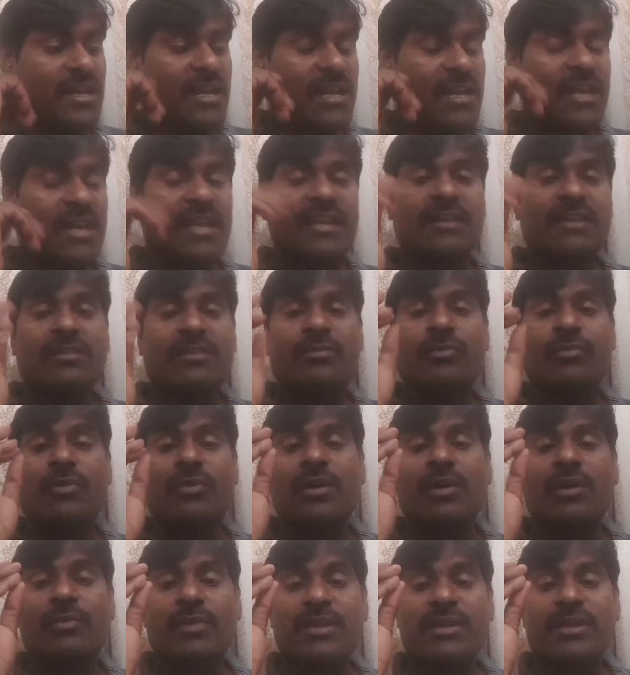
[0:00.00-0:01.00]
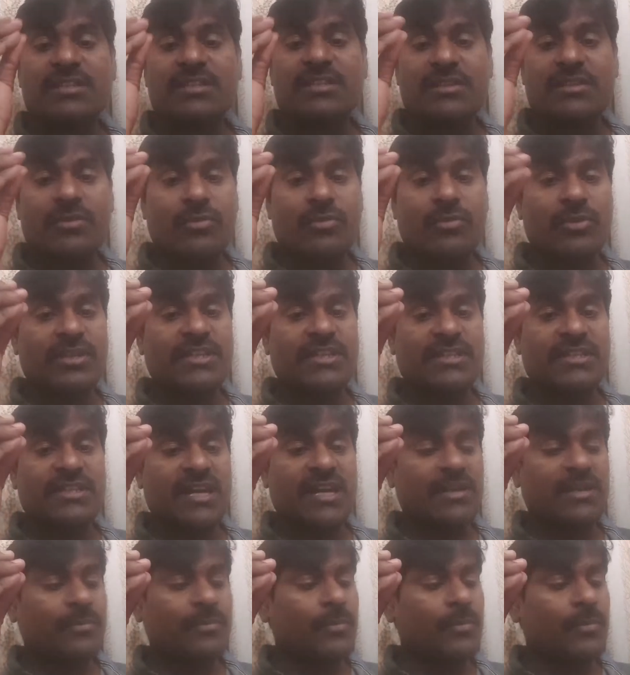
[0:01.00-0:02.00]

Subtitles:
Like what is the coating? That